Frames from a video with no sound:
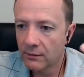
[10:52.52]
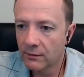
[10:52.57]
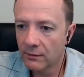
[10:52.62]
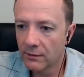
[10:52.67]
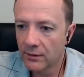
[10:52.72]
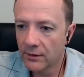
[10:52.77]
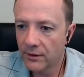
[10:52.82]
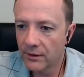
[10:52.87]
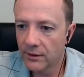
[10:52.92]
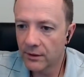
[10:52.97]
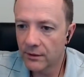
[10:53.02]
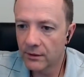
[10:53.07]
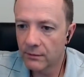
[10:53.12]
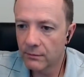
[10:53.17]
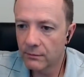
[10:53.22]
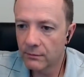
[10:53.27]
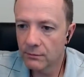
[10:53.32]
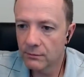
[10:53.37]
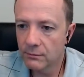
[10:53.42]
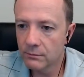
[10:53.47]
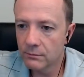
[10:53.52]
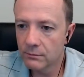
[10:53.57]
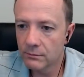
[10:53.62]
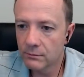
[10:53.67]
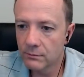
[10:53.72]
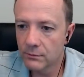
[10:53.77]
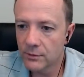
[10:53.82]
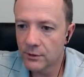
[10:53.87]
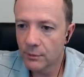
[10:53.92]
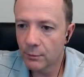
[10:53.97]
the
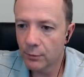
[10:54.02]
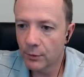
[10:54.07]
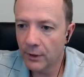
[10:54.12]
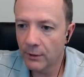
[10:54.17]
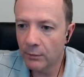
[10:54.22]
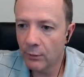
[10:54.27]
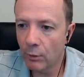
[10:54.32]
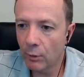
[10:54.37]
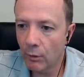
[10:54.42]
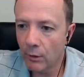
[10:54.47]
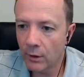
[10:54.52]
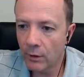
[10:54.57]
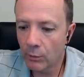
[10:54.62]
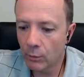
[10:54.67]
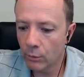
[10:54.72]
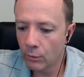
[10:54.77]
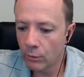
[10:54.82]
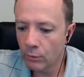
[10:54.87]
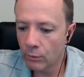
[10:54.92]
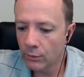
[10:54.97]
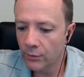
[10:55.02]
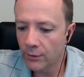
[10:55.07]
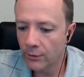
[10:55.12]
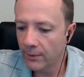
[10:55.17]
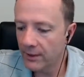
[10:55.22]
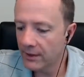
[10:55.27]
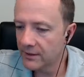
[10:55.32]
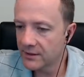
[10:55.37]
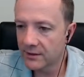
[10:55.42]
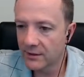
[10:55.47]
Supreme Court ruled that
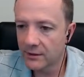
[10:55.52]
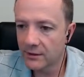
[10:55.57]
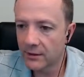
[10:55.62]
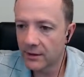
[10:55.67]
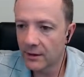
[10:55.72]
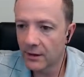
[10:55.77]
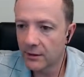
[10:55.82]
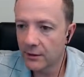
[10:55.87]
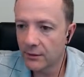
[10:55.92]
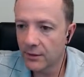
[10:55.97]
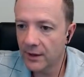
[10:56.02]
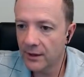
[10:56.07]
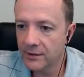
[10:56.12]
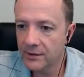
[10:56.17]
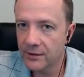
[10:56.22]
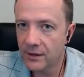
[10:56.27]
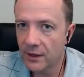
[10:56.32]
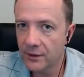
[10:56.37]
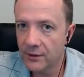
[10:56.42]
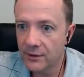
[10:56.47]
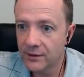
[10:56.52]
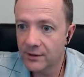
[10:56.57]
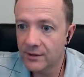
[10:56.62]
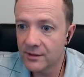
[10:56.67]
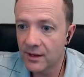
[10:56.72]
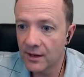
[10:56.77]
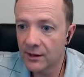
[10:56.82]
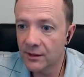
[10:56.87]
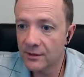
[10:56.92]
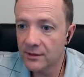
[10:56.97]
basically $100,000 in
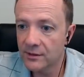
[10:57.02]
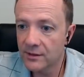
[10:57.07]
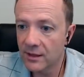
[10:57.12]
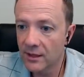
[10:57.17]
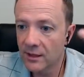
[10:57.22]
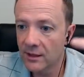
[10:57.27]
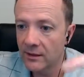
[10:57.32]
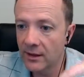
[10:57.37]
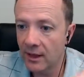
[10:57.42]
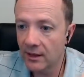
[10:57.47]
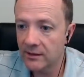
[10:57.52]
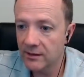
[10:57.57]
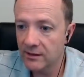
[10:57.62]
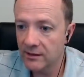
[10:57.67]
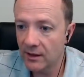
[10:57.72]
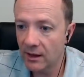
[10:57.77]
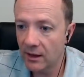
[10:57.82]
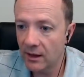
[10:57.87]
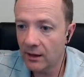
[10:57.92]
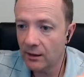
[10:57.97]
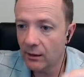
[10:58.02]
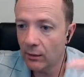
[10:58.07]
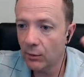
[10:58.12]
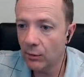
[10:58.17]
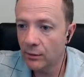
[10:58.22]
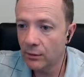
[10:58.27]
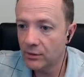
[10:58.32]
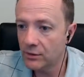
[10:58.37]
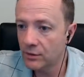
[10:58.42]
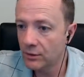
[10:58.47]
sales in that state
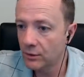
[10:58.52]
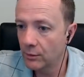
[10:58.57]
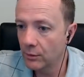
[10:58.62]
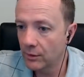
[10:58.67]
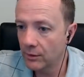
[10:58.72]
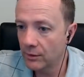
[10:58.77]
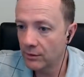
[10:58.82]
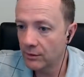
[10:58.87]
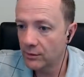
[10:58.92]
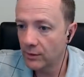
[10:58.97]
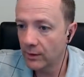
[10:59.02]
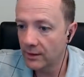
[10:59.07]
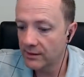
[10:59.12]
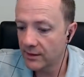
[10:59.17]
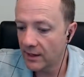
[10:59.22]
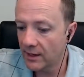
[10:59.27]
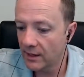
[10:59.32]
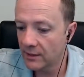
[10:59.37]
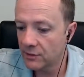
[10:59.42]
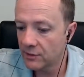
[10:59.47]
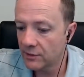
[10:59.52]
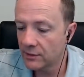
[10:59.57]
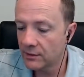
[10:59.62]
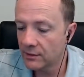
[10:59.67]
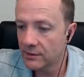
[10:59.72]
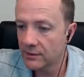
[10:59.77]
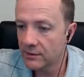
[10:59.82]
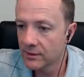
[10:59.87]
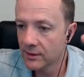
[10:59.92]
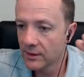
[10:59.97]
or 200
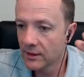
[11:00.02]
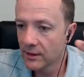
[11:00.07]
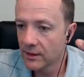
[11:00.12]
transactions